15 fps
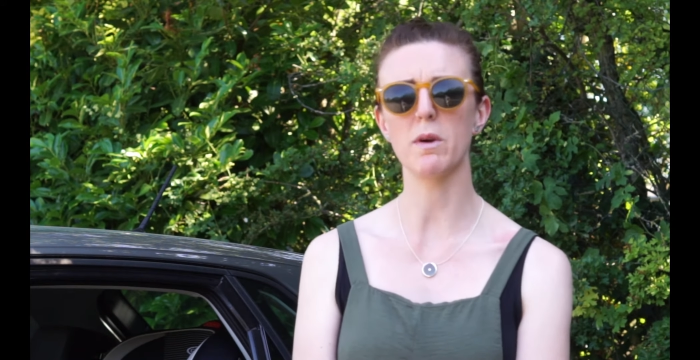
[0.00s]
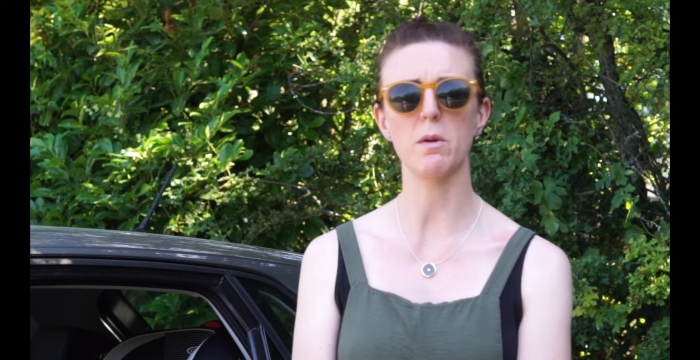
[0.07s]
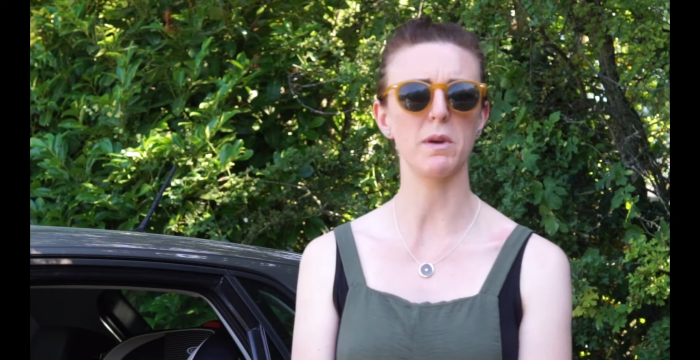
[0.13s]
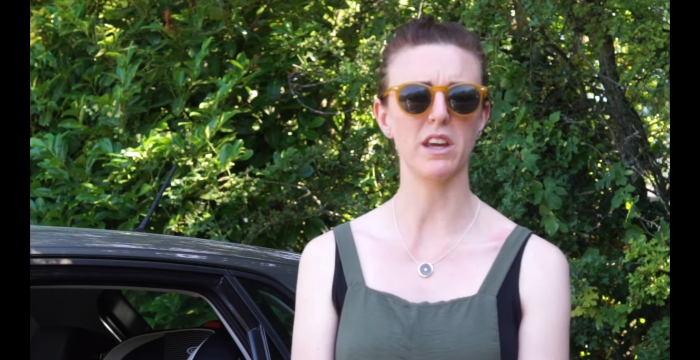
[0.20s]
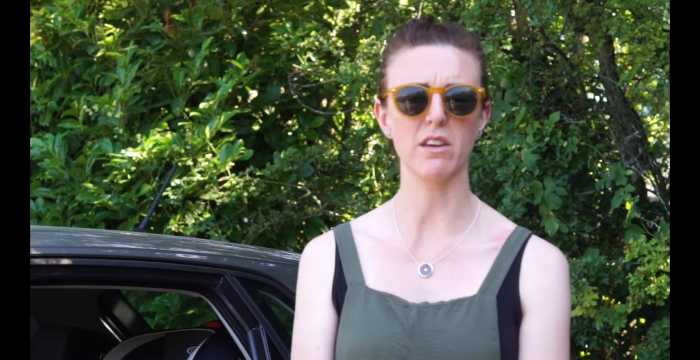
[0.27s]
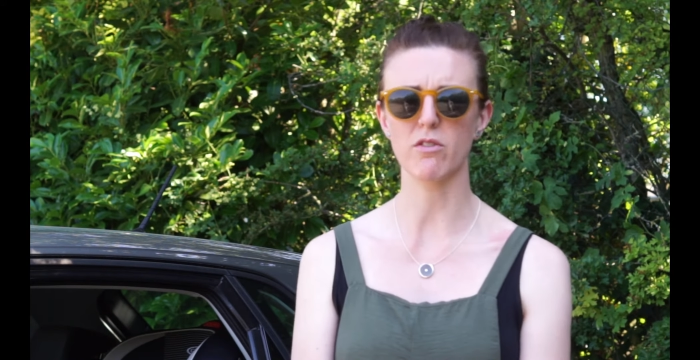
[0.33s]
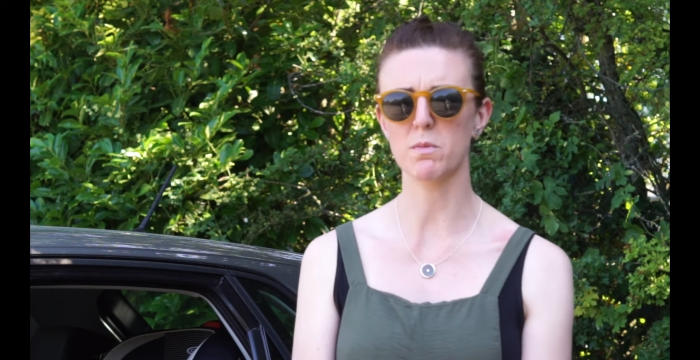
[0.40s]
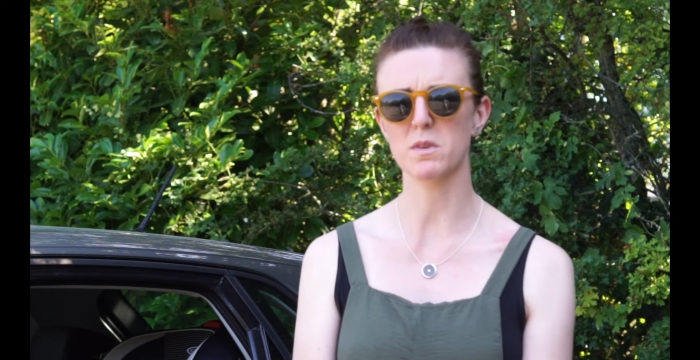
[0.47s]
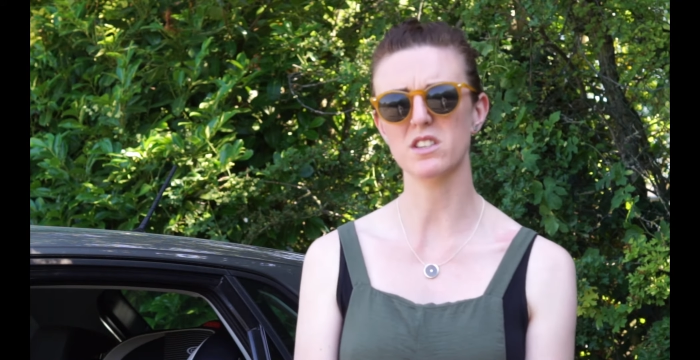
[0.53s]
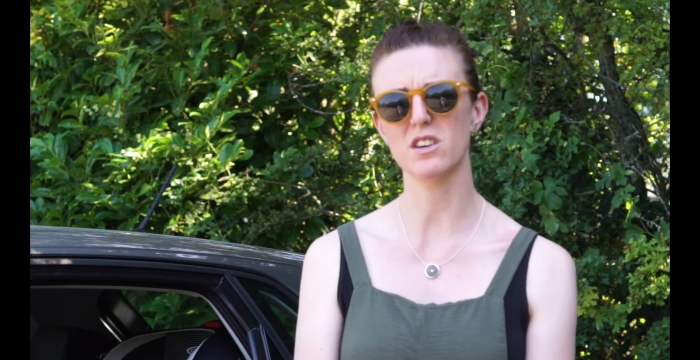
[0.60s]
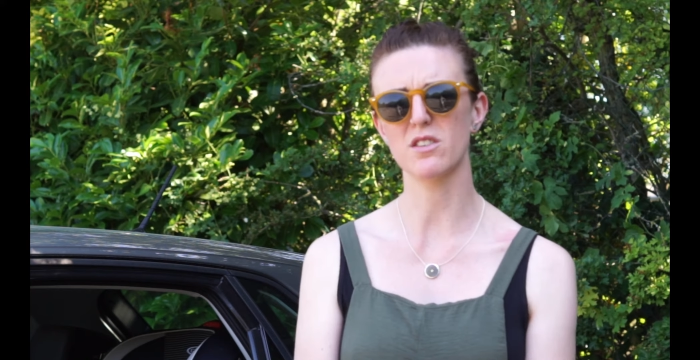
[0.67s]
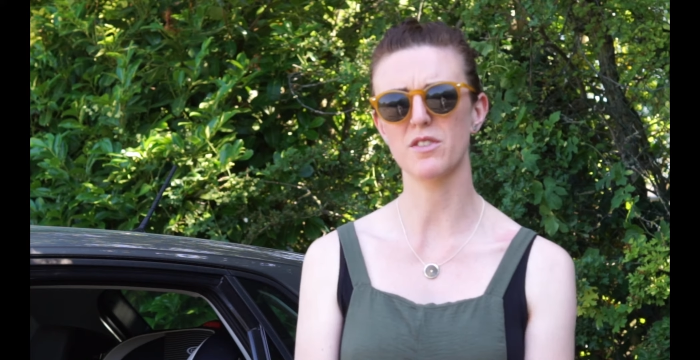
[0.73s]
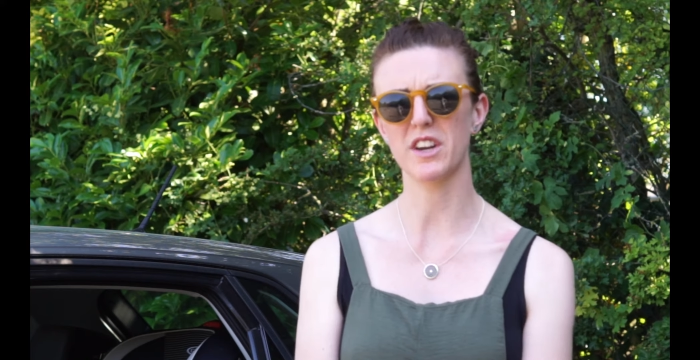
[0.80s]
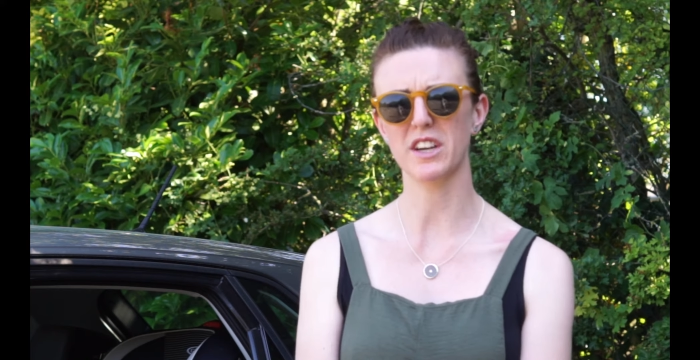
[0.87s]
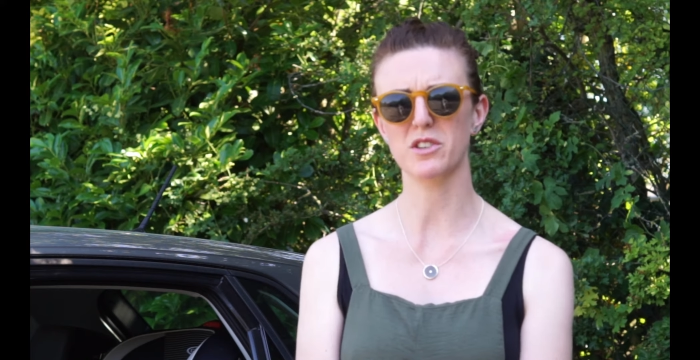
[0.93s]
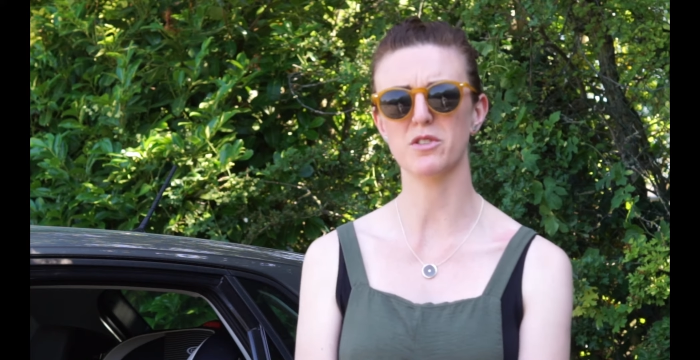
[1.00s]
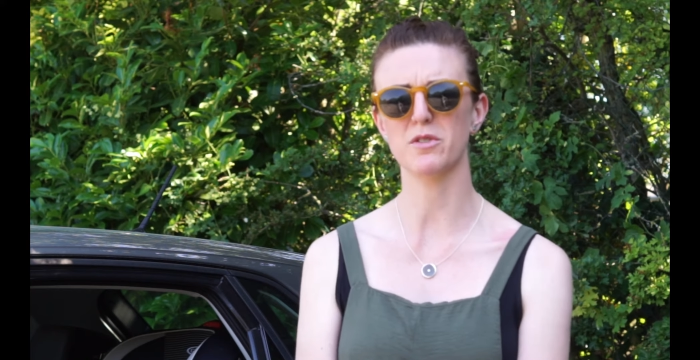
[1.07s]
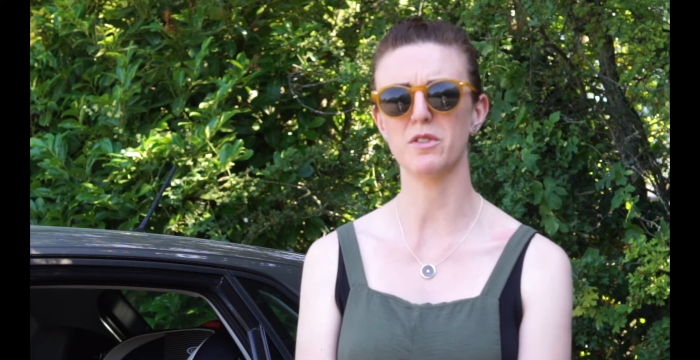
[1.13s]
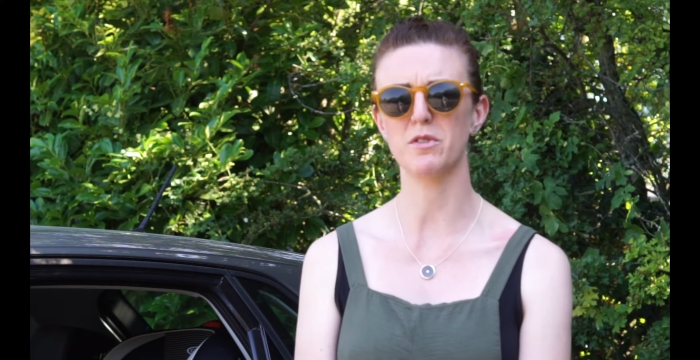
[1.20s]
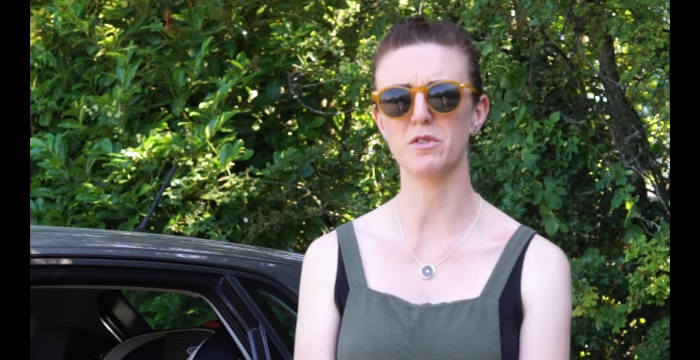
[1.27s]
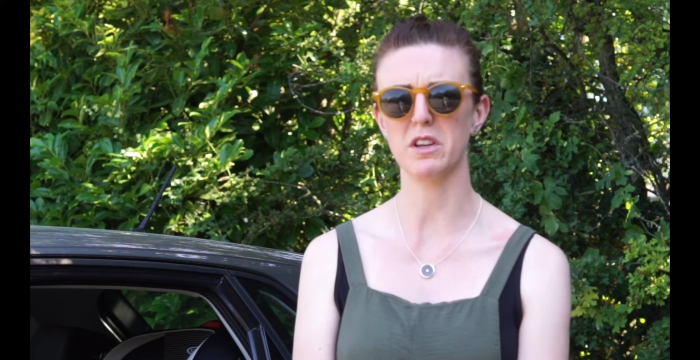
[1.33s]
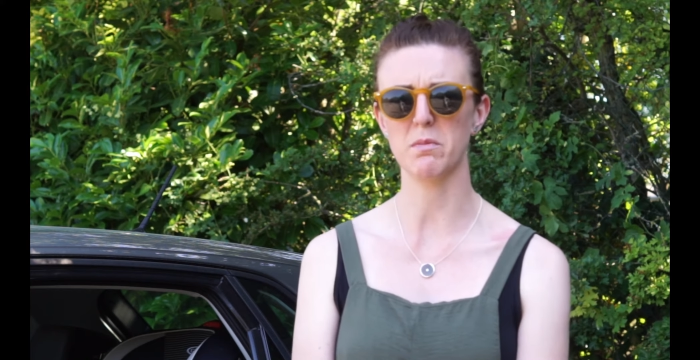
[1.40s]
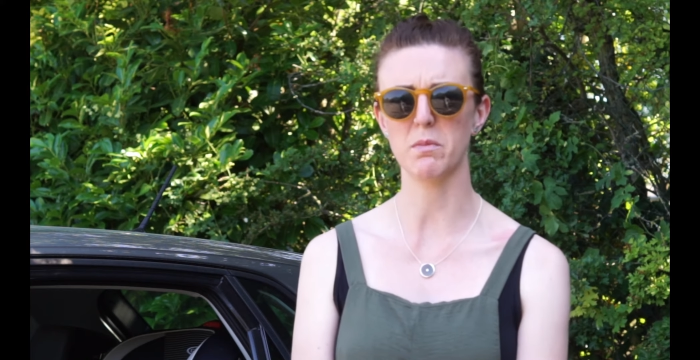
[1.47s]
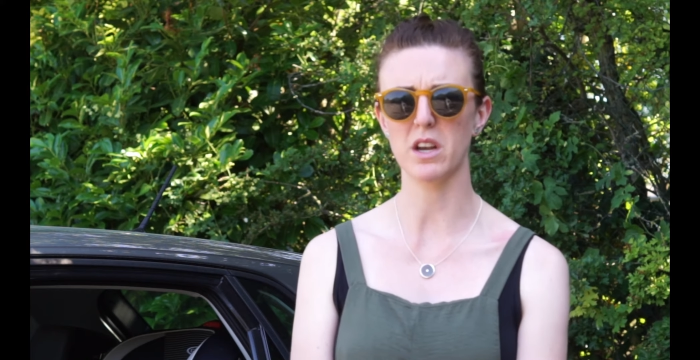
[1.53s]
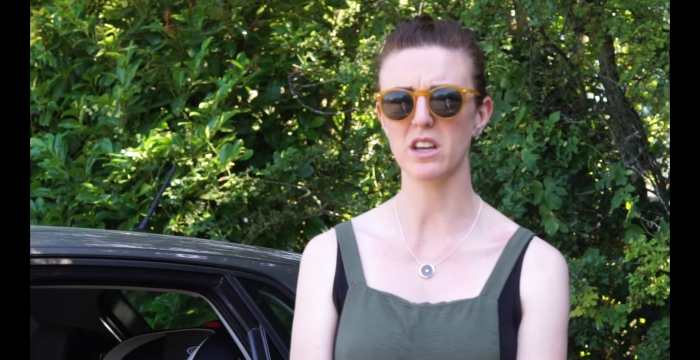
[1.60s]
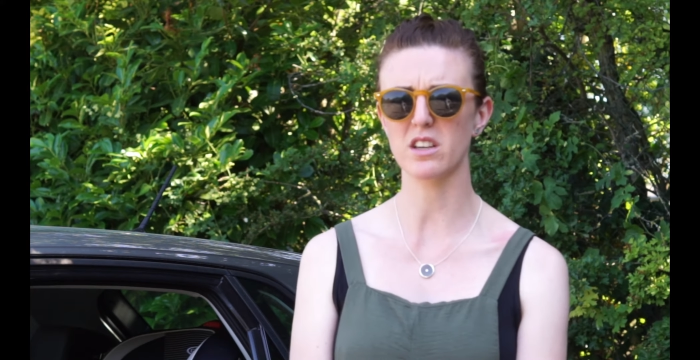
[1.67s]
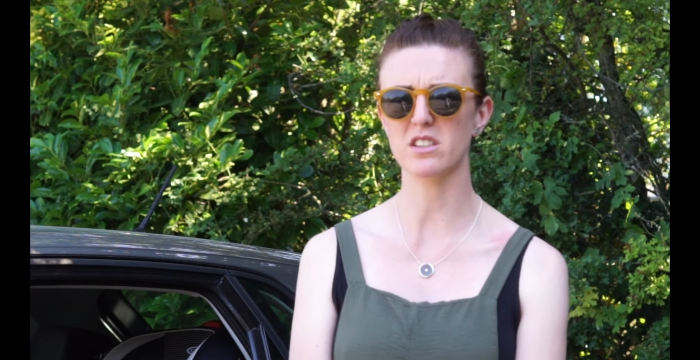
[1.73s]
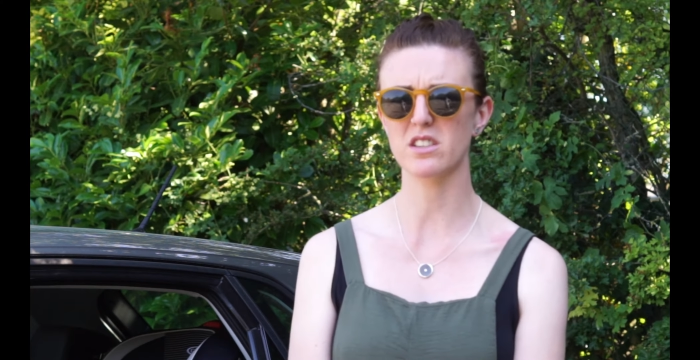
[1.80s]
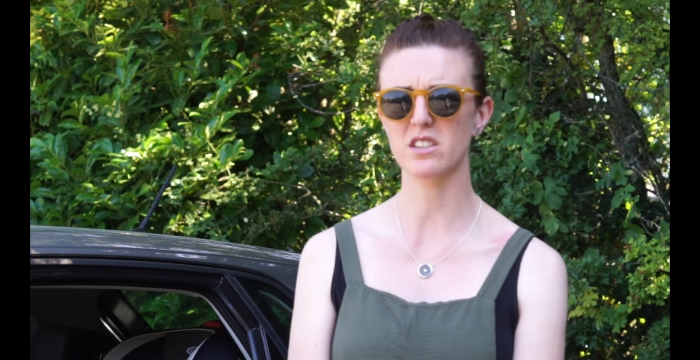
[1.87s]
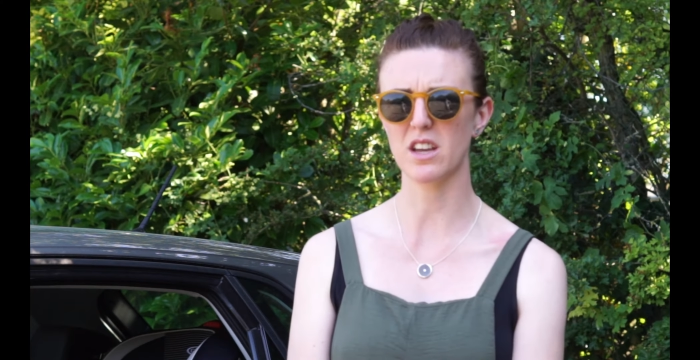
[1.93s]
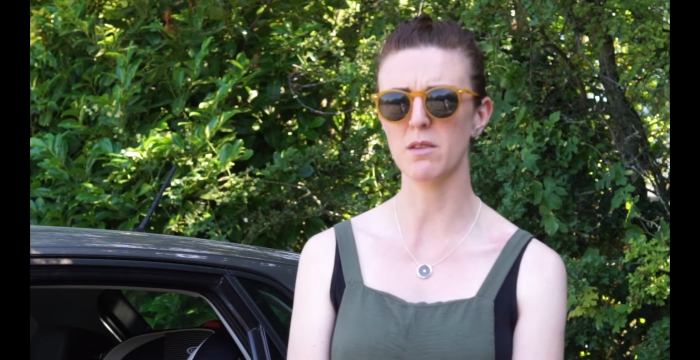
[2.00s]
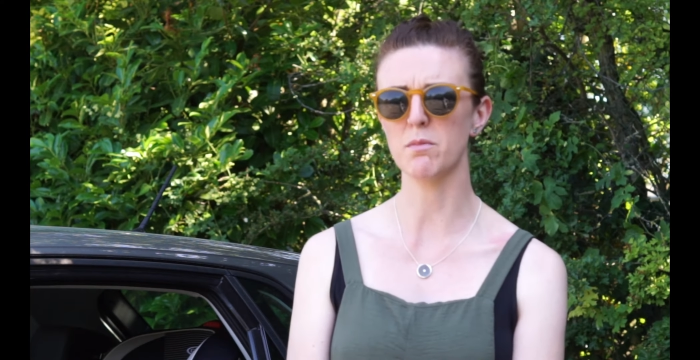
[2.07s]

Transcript: maybe giving myself an extra 15 minutes